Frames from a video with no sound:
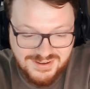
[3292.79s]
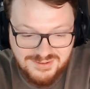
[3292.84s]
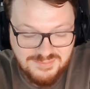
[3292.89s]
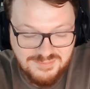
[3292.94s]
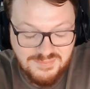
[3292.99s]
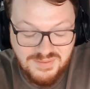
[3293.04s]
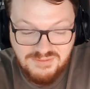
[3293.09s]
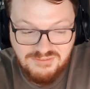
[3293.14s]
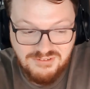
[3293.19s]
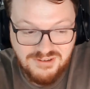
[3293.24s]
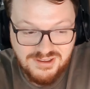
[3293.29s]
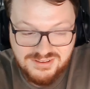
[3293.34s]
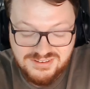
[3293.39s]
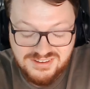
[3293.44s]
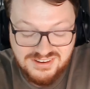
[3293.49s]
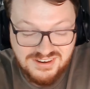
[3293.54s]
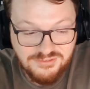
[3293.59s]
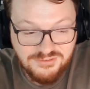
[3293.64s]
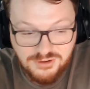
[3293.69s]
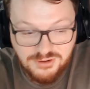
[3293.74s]
Maybe it's a
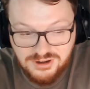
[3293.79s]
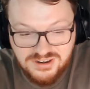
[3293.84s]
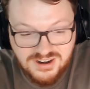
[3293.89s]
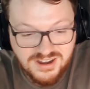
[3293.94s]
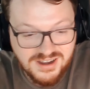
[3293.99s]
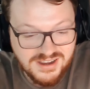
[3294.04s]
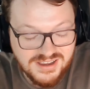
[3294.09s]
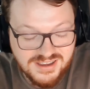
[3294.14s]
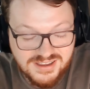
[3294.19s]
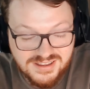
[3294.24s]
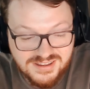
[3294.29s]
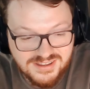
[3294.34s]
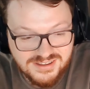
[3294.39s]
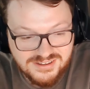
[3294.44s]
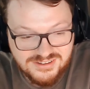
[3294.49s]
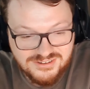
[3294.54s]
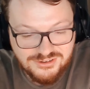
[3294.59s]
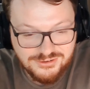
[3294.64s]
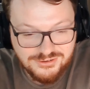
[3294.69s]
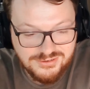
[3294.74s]
different diet
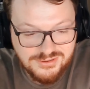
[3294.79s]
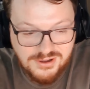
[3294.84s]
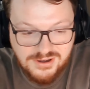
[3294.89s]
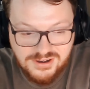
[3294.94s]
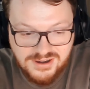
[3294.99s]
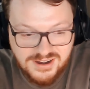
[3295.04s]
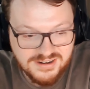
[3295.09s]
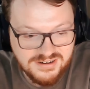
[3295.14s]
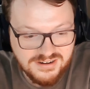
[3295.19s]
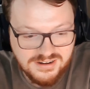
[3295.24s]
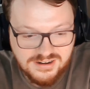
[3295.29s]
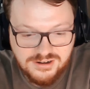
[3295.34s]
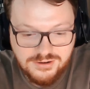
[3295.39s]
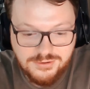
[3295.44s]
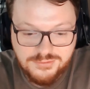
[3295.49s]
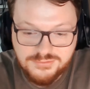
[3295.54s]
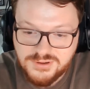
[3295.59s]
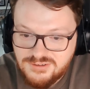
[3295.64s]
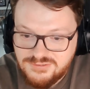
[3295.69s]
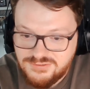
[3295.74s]
that's just not adding
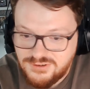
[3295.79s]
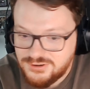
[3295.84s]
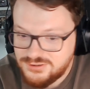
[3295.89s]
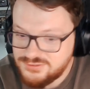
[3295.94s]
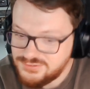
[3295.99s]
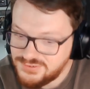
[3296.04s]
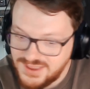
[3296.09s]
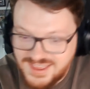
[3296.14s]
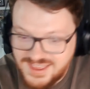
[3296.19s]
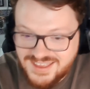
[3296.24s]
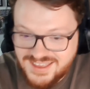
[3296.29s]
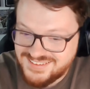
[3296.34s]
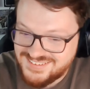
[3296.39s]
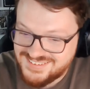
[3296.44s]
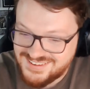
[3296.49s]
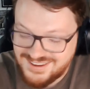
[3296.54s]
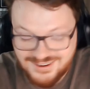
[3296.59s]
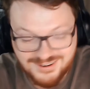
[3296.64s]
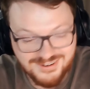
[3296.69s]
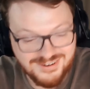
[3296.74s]
enough phosphates.
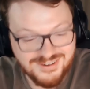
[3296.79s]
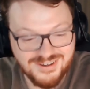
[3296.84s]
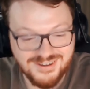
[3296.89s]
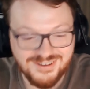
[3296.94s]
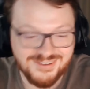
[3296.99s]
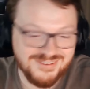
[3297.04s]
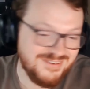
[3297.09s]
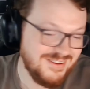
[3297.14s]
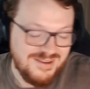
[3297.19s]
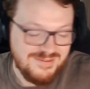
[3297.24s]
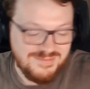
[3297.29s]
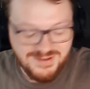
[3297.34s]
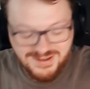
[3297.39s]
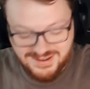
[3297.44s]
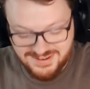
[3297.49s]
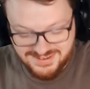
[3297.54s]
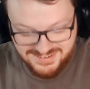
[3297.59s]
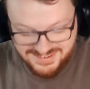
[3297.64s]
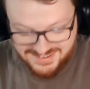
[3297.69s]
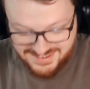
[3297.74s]
God knows. But
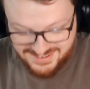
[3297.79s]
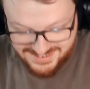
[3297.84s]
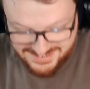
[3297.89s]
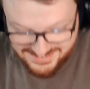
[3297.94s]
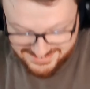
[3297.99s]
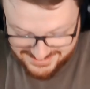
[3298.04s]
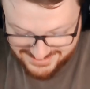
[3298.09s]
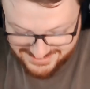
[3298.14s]
yeah, it's